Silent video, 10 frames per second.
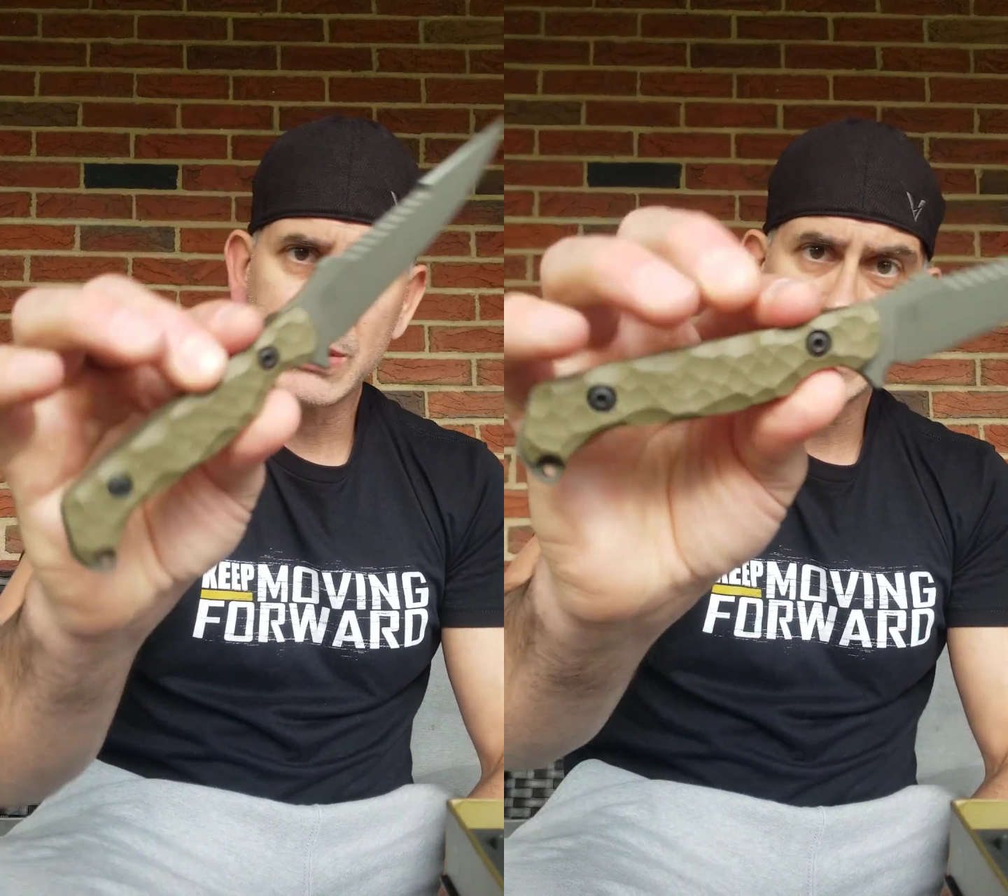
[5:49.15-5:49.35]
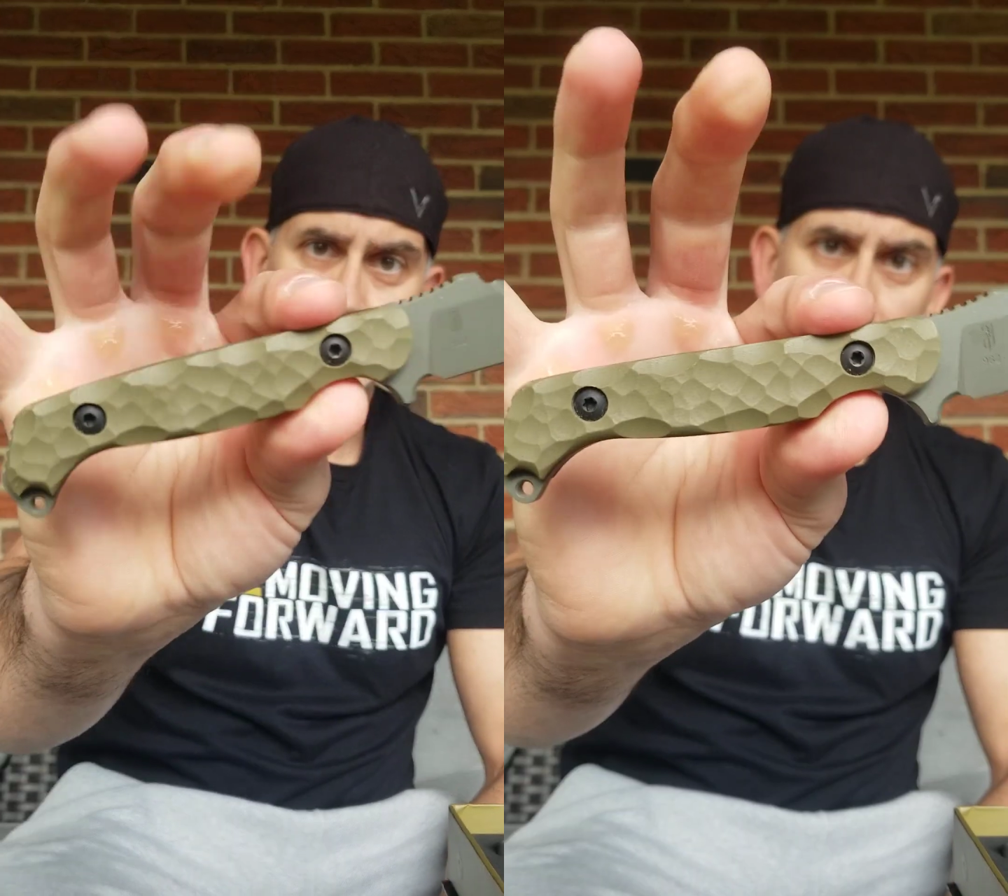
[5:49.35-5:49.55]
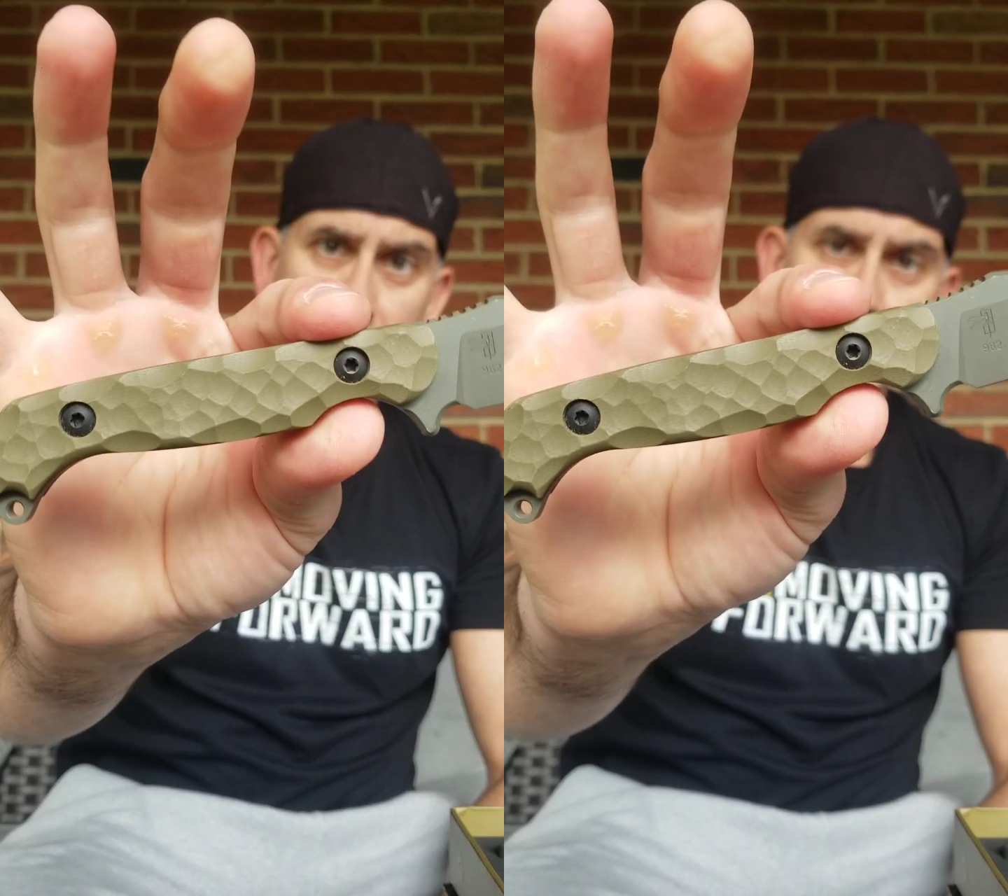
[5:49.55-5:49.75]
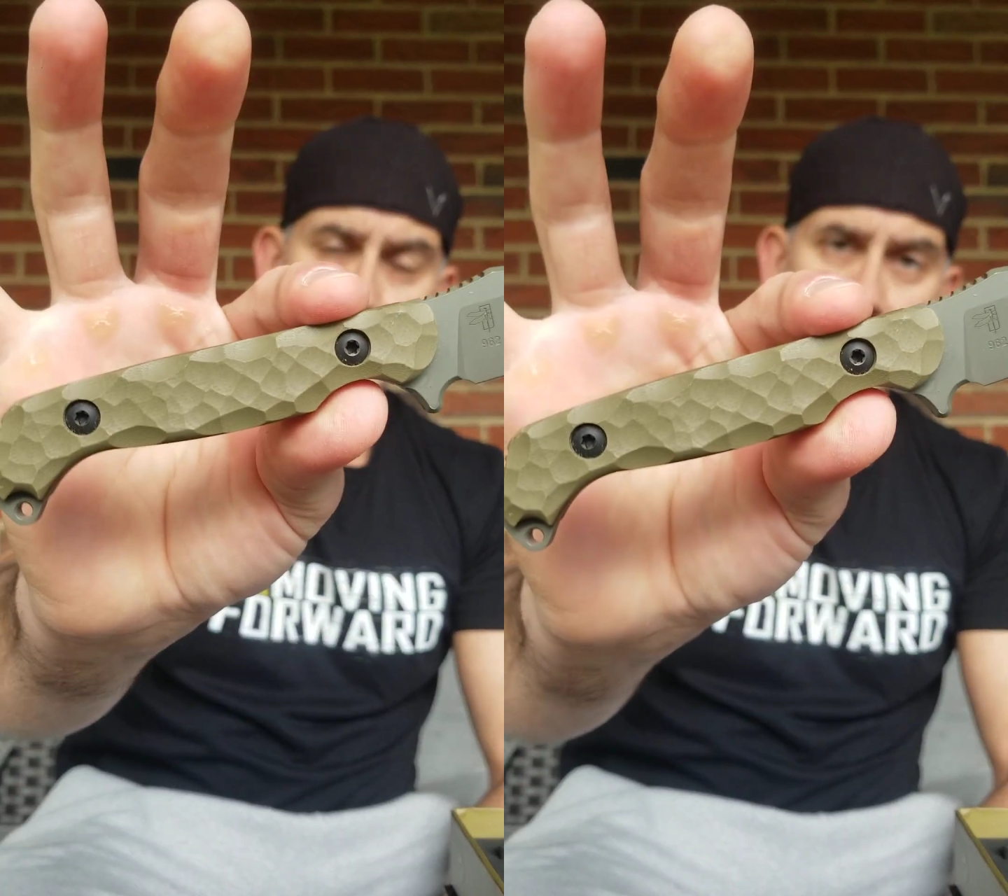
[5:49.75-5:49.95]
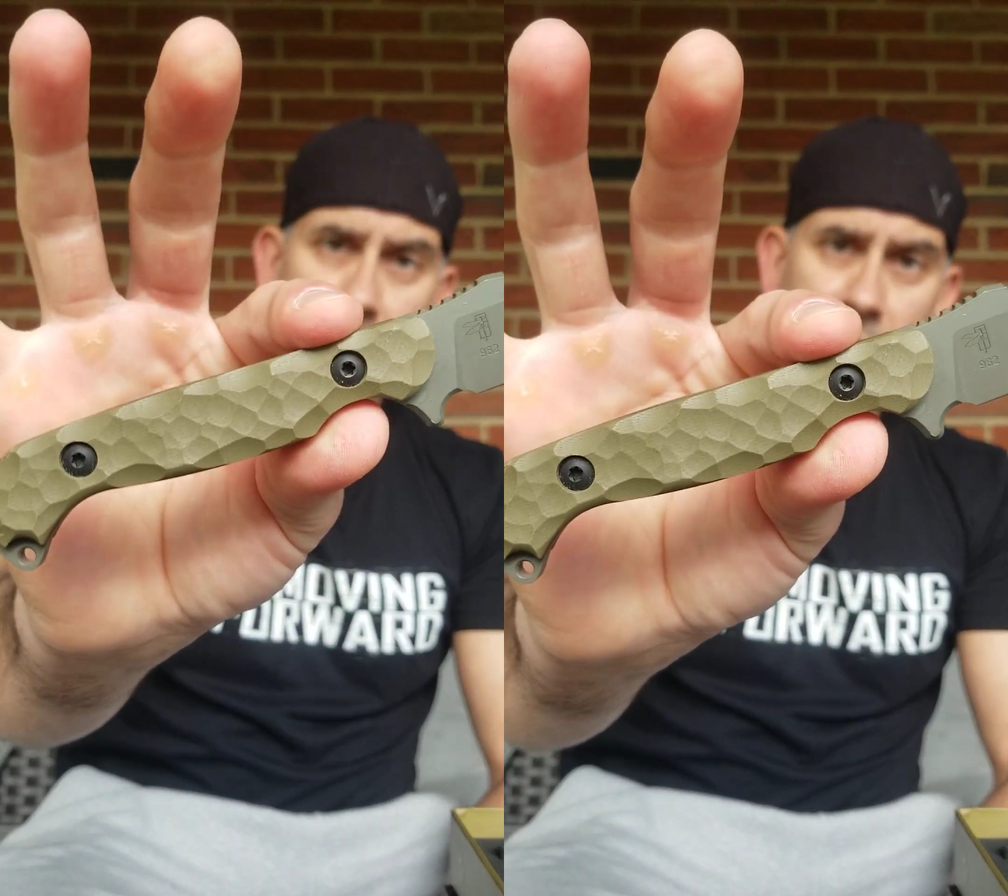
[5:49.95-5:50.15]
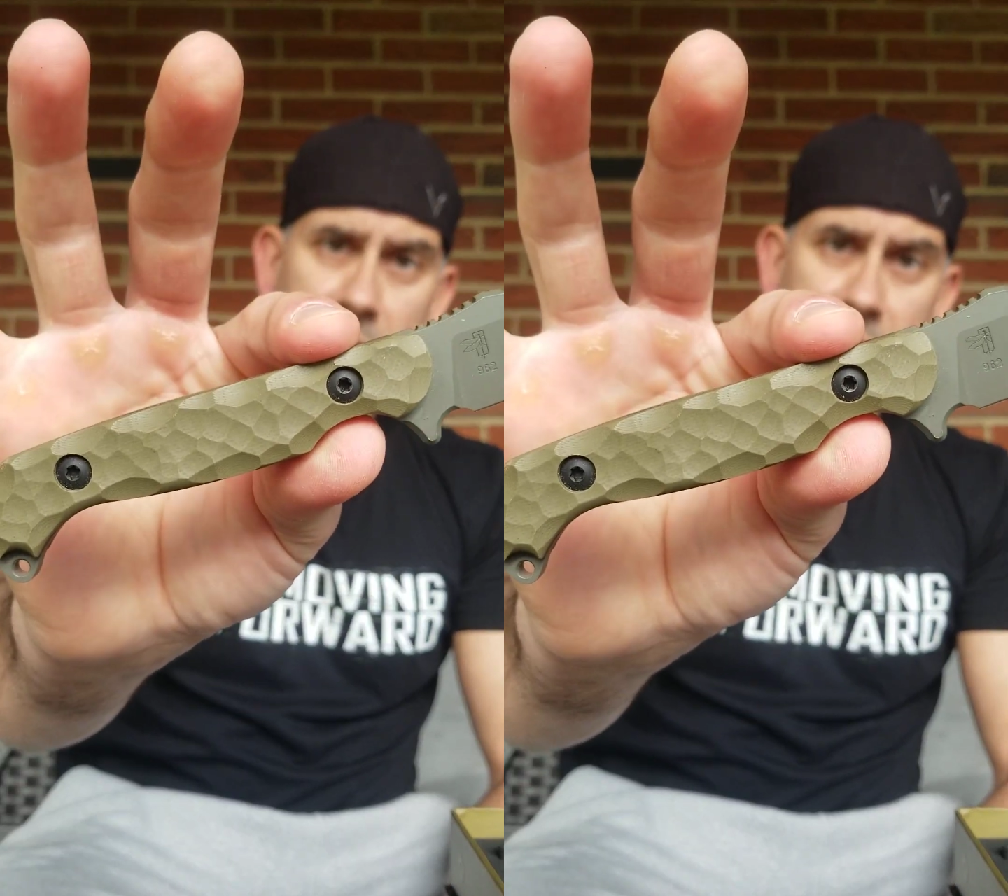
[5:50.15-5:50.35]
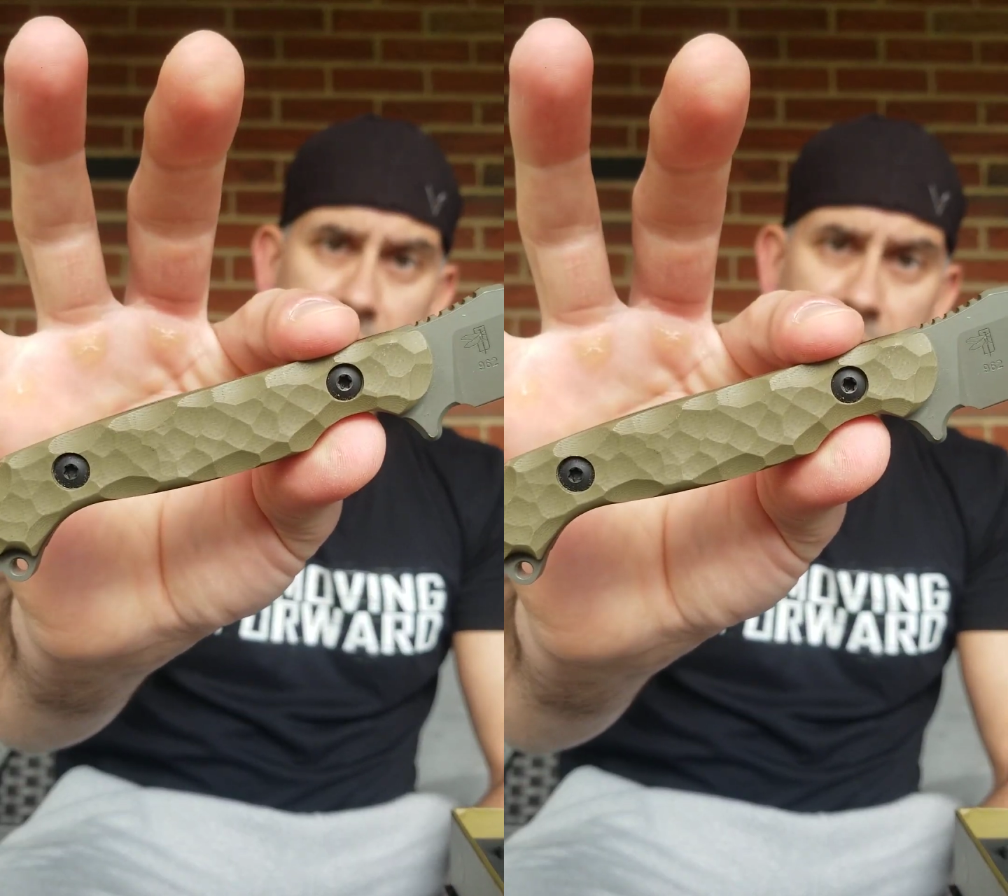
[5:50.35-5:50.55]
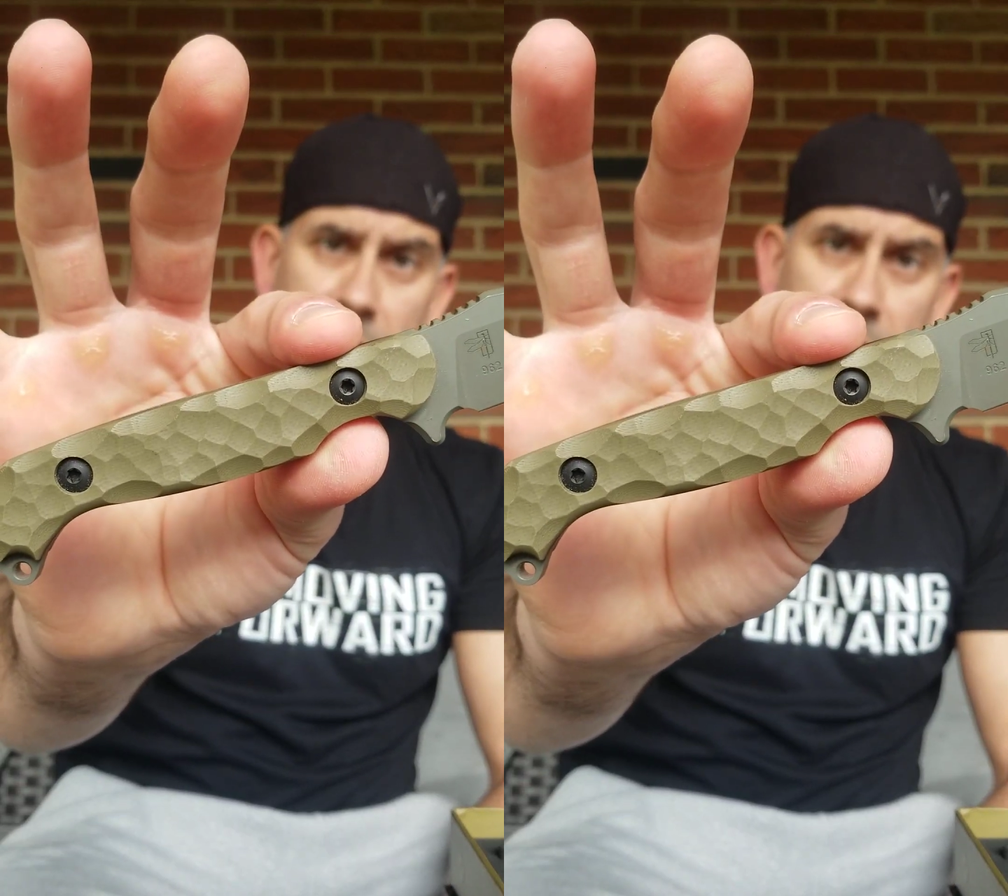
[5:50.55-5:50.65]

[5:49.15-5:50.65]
G10 scales.